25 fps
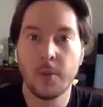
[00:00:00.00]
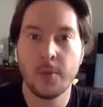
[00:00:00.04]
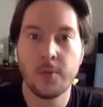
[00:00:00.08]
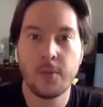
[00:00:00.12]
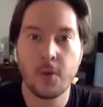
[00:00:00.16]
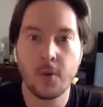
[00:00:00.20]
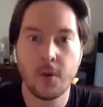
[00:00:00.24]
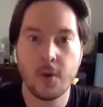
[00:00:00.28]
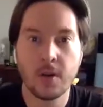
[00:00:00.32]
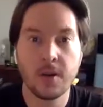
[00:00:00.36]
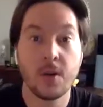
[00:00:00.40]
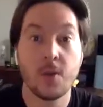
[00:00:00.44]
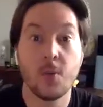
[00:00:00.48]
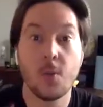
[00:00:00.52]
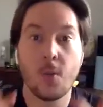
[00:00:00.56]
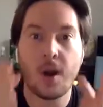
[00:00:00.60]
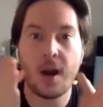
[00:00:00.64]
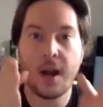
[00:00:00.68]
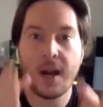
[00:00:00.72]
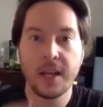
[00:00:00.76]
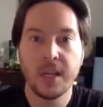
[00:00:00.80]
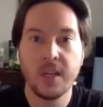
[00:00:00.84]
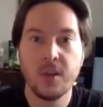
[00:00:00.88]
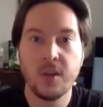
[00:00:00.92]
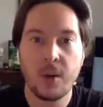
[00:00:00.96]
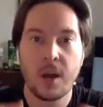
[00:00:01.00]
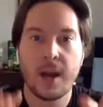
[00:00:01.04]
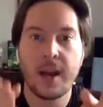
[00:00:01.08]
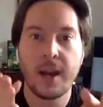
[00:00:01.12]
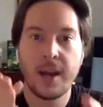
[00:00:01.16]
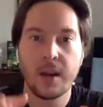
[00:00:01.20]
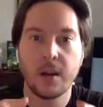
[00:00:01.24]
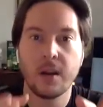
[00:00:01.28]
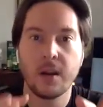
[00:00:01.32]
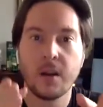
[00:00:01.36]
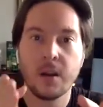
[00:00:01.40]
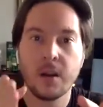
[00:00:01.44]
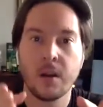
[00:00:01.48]
important, and why you
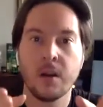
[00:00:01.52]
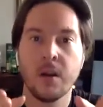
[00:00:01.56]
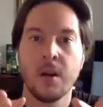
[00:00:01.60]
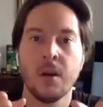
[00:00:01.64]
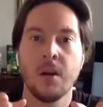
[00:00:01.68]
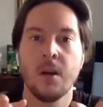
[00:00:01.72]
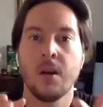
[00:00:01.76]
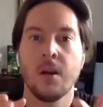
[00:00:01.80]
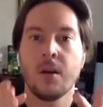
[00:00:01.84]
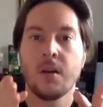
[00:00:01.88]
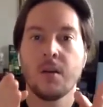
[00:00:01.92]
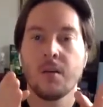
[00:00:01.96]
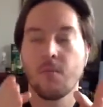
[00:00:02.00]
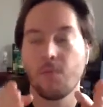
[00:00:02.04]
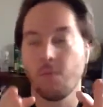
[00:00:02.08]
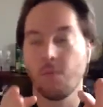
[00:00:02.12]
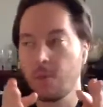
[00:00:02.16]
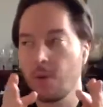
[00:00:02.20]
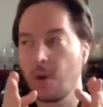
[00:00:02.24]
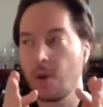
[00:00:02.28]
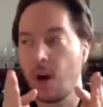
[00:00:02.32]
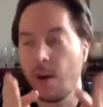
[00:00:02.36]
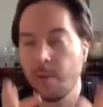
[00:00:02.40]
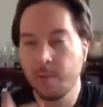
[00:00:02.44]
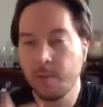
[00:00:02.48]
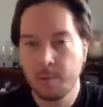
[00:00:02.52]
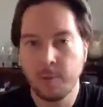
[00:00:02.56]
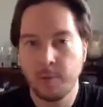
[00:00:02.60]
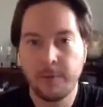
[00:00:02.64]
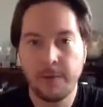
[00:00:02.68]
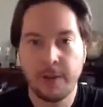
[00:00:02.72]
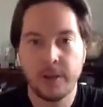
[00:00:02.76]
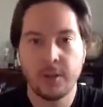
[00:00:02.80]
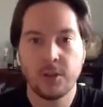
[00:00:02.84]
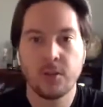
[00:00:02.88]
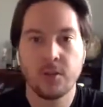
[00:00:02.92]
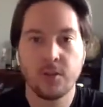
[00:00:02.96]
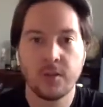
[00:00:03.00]
hire comms
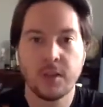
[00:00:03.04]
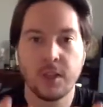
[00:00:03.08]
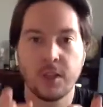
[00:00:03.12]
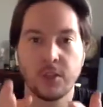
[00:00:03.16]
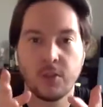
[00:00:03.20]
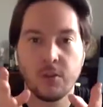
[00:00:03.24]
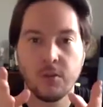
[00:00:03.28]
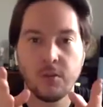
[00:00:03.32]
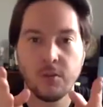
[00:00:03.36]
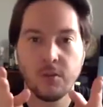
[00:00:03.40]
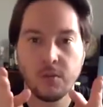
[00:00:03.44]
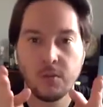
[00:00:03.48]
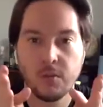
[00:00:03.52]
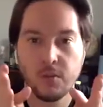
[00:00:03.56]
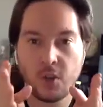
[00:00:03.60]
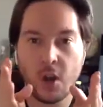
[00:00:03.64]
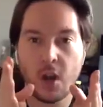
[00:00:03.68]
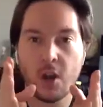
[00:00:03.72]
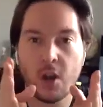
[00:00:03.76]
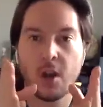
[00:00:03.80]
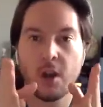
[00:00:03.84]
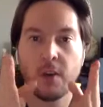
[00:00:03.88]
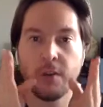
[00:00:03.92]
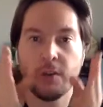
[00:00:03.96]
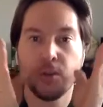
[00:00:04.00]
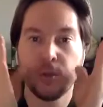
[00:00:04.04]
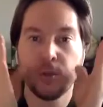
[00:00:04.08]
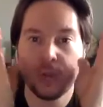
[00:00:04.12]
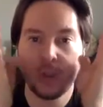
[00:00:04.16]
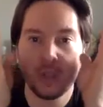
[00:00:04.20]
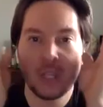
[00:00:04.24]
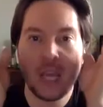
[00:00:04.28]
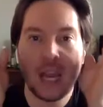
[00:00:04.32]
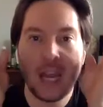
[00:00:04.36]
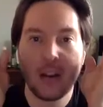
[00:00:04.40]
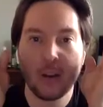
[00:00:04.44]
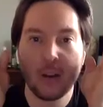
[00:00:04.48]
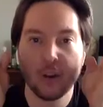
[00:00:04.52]
professionals like John Narvey, whose
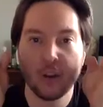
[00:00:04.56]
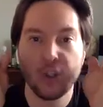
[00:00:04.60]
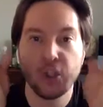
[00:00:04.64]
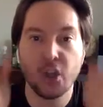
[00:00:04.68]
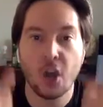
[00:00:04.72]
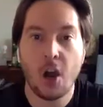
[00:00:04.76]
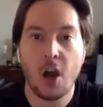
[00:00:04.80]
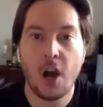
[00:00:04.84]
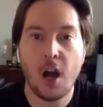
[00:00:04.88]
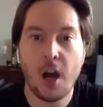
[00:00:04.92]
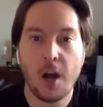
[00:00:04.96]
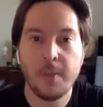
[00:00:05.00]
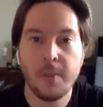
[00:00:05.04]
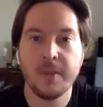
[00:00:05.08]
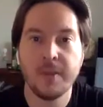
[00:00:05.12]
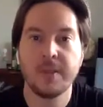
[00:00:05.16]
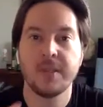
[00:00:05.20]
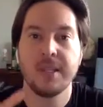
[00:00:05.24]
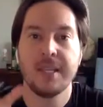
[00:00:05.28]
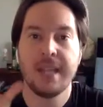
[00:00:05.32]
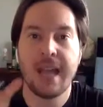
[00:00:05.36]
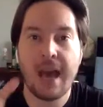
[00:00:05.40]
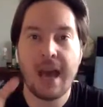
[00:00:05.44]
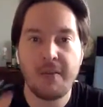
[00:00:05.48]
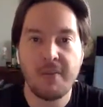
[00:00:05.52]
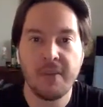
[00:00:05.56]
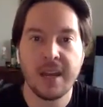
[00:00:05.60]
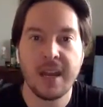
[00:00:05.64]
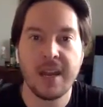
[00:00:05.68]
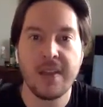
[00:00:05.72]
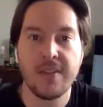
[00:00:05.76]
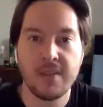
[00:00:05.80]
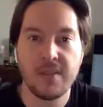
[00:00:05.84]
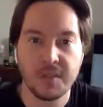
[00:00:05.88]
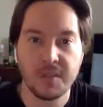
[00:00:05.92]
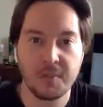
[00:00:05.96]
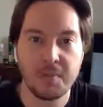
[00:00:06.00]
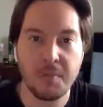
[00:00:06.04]
entire job is to
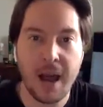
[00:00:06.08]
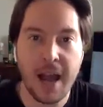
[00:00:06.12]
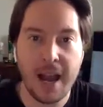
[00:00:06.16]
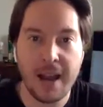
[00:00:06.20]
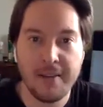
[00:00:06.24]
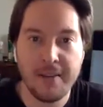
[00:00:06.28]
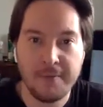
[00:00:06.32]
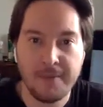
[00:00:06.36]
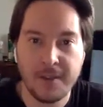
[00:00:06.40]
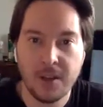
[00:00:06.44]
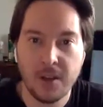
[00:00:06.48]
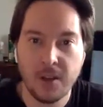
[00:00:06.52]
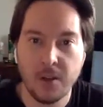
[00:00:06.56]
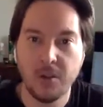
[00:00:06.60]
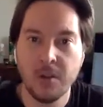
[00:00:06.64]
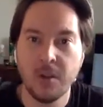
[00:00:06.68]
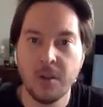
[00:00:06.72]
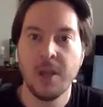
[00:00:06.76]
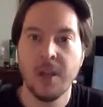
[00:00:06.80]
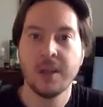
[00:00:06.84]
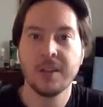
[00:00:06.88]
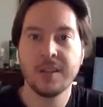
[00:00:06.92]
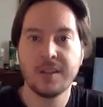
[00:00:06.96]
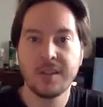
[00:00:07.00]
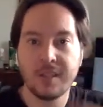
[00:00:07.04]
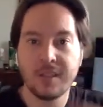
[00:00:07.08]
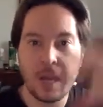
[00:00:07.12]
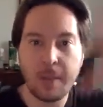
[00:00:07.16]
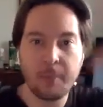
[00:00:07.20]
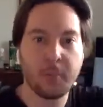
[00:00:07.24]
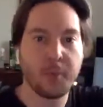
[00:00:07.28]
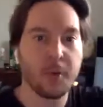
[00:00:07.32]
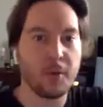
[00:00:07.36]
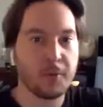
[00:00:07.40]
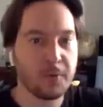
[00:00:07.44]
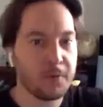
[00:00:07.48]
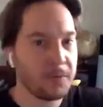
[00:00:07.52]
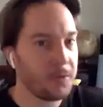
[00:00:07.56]
navigate this minefield
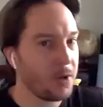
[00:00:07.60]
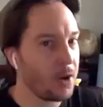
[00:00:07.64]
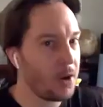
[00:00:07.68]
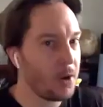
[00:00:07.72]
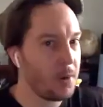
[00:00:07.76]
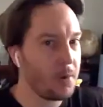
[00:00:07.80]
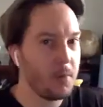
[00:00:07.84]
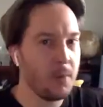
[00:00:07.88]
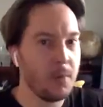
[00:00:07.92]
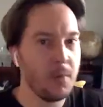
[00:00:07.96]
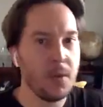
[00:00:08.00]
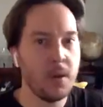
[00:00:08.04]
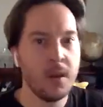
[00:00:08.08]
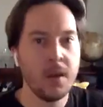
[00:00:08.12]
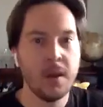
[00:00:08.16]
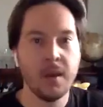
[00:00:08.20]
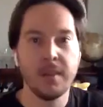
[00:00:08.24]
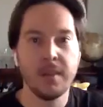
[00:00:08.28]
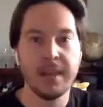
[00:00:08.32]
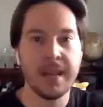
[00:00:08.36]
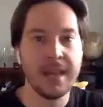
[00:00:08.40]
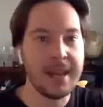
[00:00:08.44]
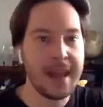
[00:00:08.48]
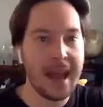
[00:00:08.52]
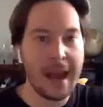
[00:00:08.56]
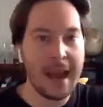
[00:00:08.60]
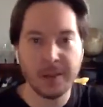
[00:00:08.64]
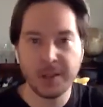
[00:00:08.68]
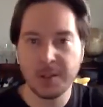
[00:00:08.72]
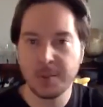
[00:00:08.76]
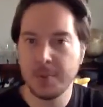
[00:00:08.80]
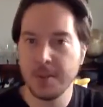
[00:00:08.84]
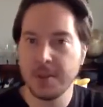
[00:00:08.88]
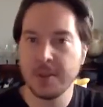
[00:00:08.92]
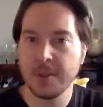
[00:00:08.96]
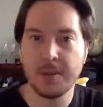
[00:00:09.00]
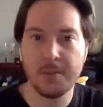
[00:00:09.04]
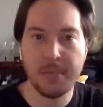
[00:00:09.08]
separate from the
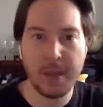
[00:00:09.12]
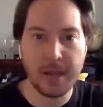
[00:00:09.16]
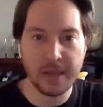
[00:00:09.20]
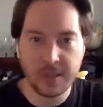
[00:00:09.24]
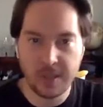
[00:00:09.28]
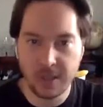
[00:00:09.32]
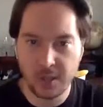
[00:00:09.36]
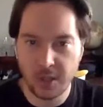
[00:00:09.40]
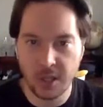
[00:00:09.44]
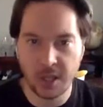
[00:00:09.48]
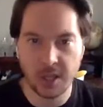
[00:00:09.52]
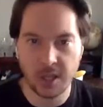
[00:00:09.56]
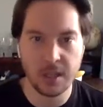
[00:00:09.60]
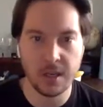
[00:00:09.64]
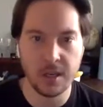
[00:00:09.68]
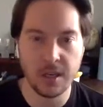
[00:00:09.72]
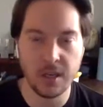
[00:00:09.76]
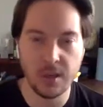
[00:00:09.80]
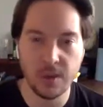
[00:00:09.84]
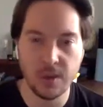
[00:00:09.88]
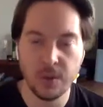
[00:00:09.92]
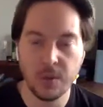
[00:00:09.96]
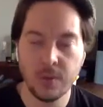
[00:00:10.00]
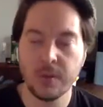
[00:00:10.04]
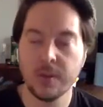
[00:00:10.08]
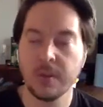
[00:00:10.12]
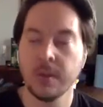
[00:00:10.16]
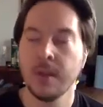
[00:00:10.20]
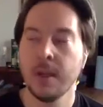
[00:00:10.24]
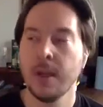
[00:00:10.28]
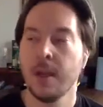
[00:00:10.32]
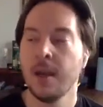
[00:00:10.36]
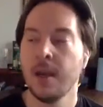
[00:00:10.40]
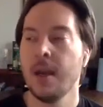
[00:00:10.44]
announcement, the messaging, and the news.